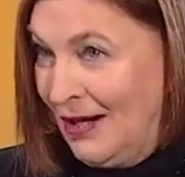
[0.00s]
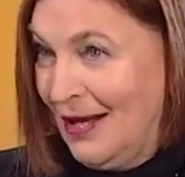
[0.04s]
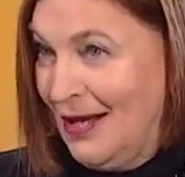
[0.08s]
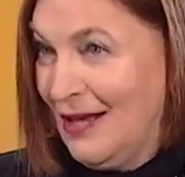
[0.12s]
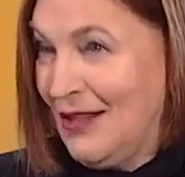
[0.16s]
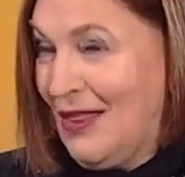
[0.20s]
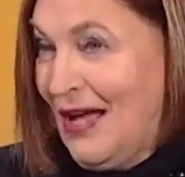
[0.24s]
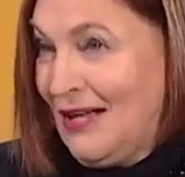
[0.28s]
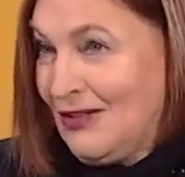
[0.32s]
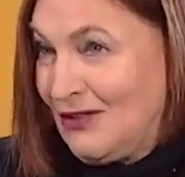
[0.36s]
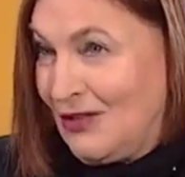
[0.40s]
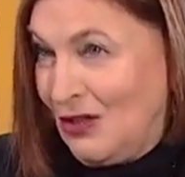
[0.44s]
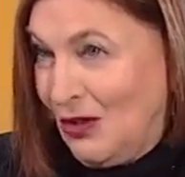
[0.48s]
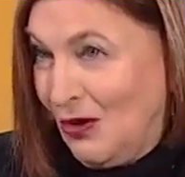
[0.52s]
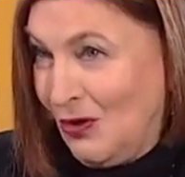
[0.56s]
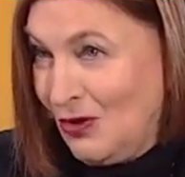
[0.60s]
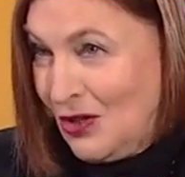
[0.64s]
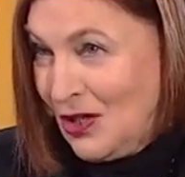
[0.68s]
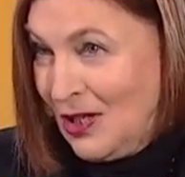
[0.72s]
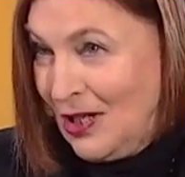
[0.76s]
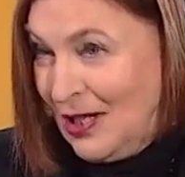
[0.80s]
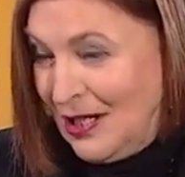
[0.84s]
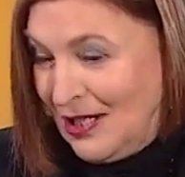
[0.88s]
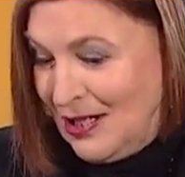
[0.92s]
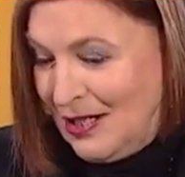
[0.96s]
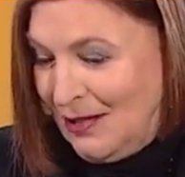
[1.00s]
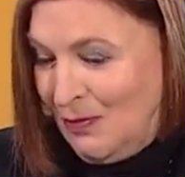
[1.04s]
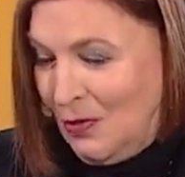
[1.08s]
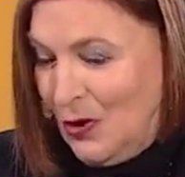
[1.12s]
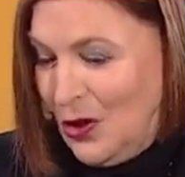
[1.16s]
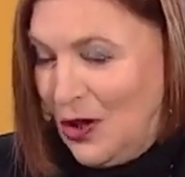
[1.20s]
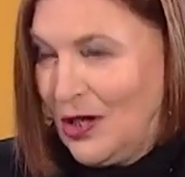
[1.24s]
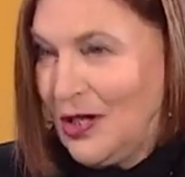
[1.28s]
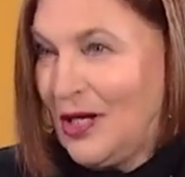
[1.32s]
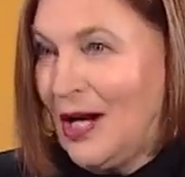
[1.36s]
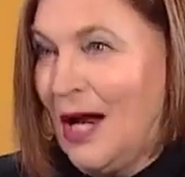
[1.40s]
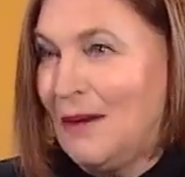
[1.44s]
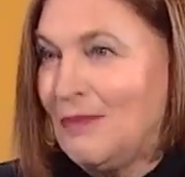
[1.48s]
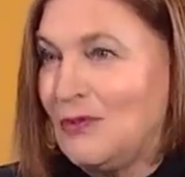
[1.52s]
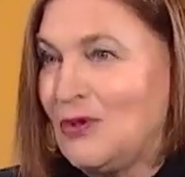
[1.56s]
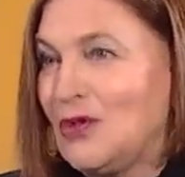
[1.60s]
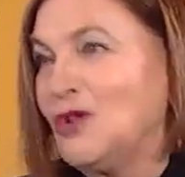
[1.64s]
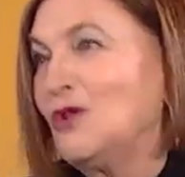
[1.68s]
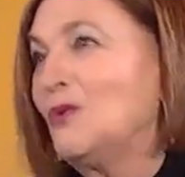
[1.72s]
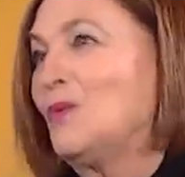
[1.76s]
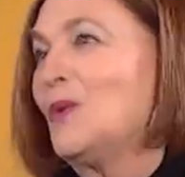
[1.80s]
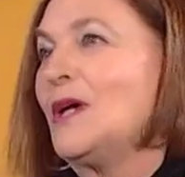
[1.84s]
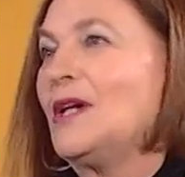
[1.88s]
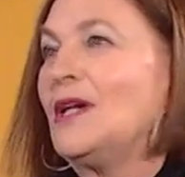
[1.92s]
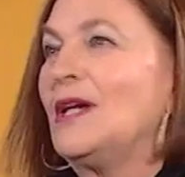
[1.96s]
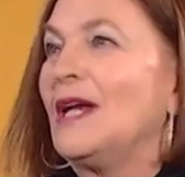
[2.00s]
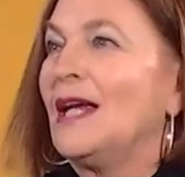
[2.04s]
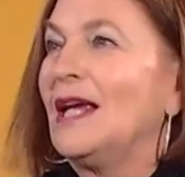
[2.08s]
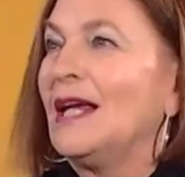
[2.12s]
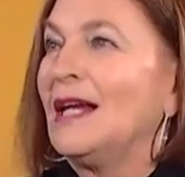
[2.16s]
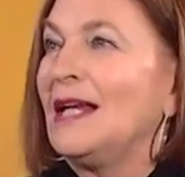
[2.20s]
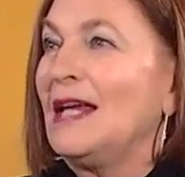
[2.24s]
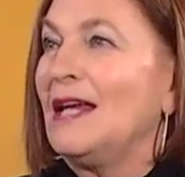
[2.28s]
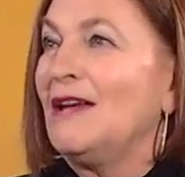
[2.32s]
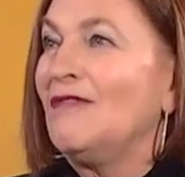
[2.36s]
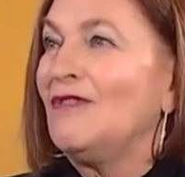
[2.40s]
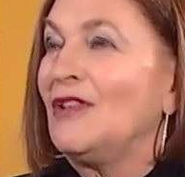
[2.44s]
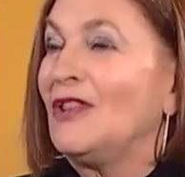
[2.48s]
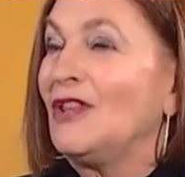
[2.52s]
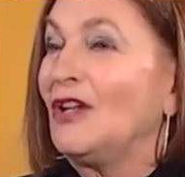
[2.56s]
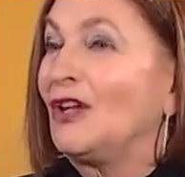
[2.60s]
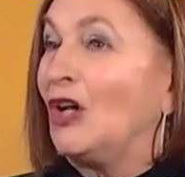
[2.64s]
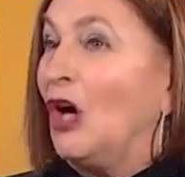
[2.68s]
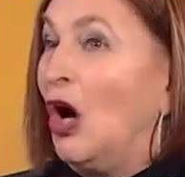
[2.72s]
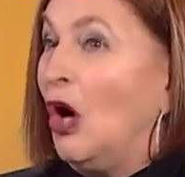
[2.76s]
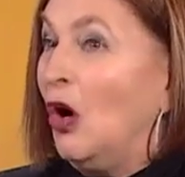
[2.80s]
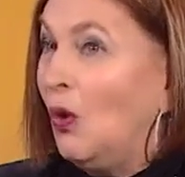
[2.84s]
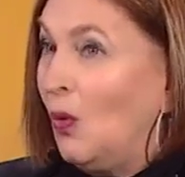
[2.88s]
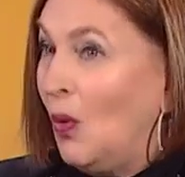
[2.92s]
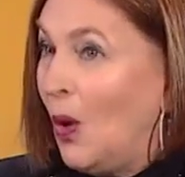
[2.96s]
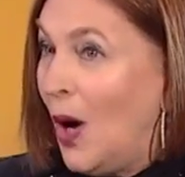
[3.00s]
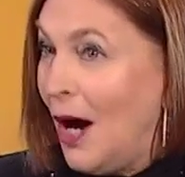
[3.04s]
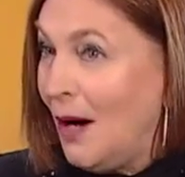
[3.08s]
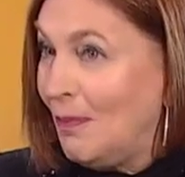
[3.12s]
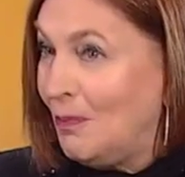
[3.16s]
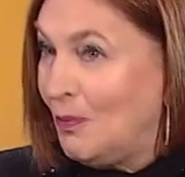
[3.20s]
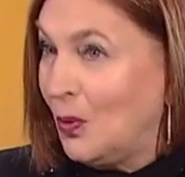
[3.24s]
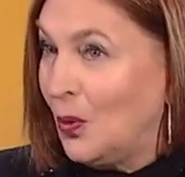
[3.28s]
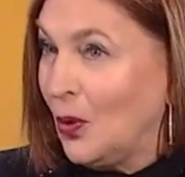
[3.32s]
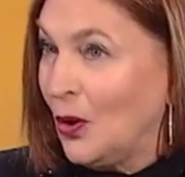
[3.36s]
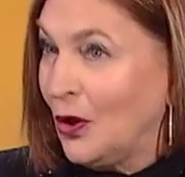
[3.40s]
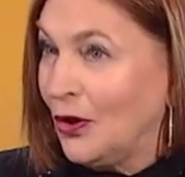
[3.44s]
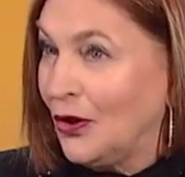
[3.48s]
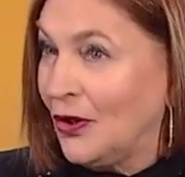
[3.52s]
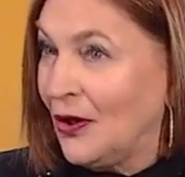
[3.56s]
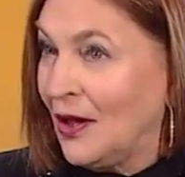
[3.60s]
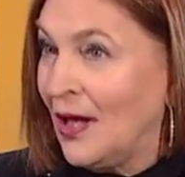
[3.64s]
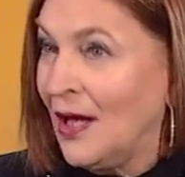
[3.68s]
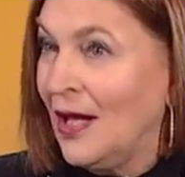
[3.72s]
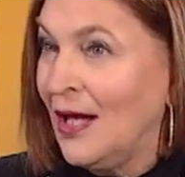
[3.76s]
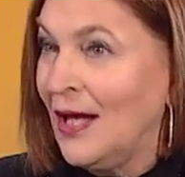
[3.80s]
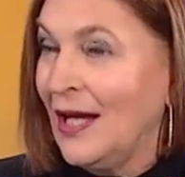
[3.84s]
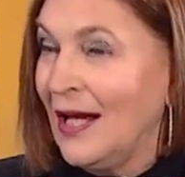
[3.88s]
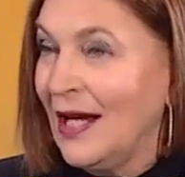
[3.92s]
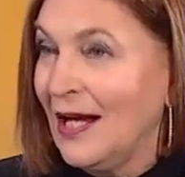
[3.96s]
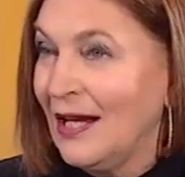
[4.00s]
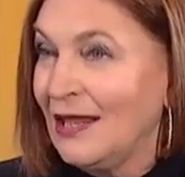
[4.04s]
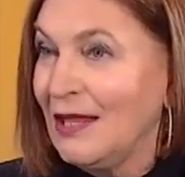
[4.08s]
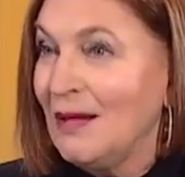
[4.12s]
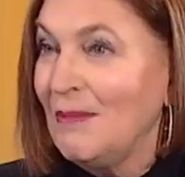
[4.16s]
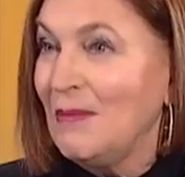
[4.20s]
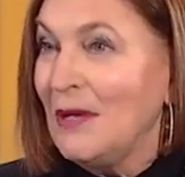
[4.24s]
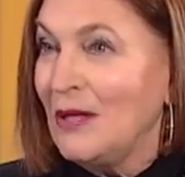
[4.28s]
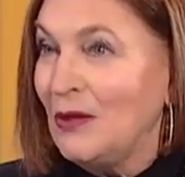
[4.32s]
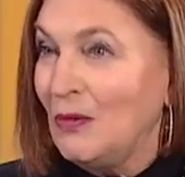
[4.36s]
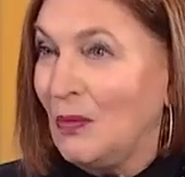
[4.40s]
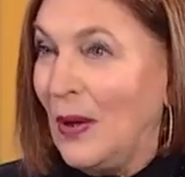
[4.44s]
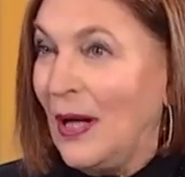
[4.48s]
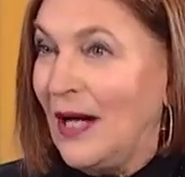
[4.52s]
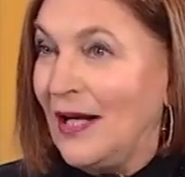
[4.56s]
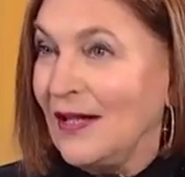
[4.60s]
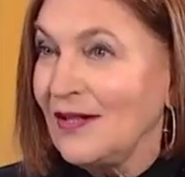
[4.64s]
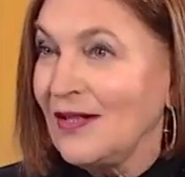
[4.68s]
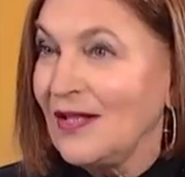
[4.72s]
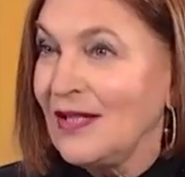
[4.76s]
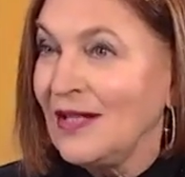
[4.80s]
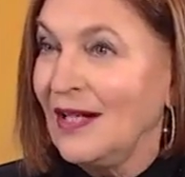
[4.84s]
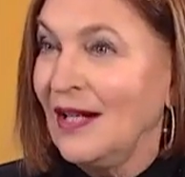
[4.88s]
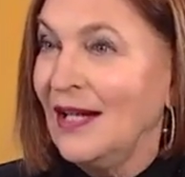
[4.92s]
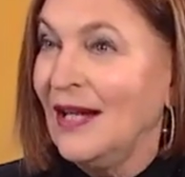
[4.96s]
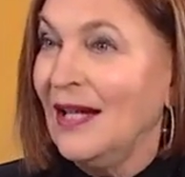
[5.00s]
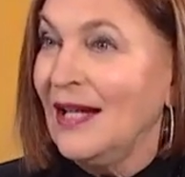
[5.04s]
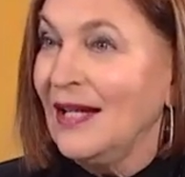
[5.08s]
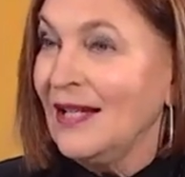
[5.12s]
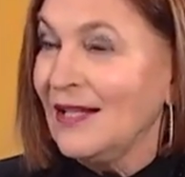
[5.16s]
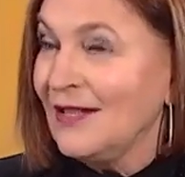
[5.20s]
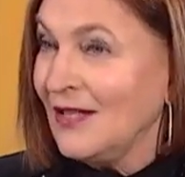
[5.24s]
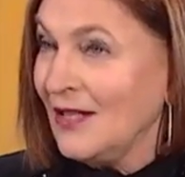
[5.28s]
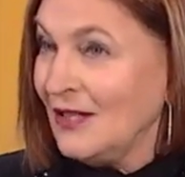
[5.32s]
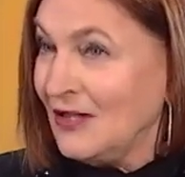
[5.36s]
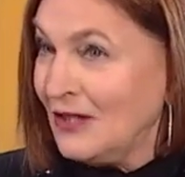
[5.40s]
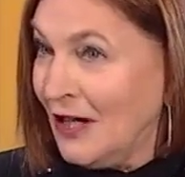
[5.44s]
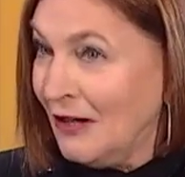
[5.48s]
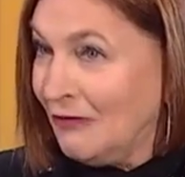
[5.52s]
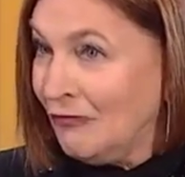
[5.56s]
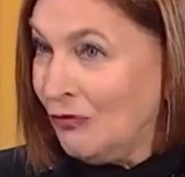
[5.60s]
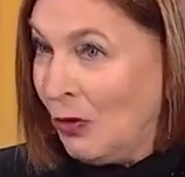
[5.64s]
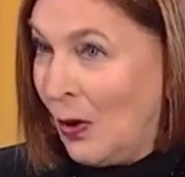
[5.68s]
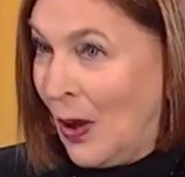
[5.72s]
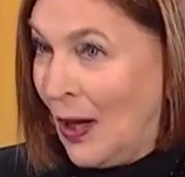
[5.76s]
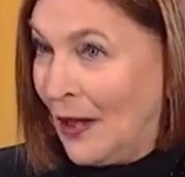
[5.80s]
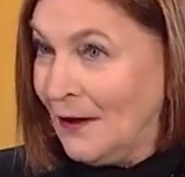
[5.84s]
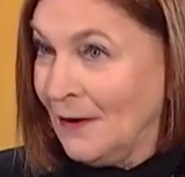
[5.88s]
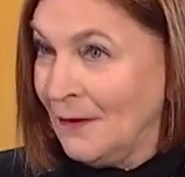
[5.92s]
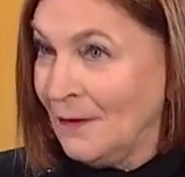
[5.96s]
that socialism word, and I'm sure when, and even the co-op word in the Midwest is a tough one.